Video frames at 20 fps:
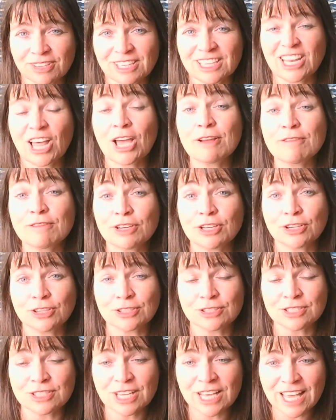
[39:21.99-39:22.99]

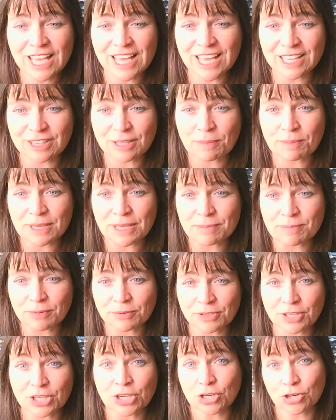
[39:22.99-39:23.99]
livelihoods in the
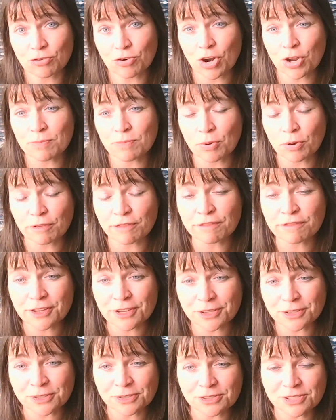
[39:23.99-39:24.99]
people that can grow more
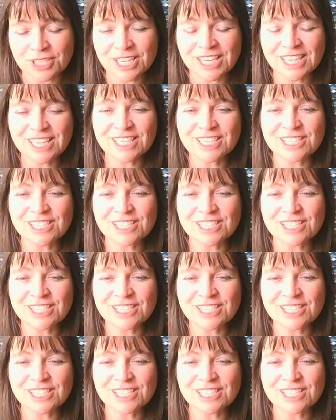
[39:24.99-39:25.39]
food.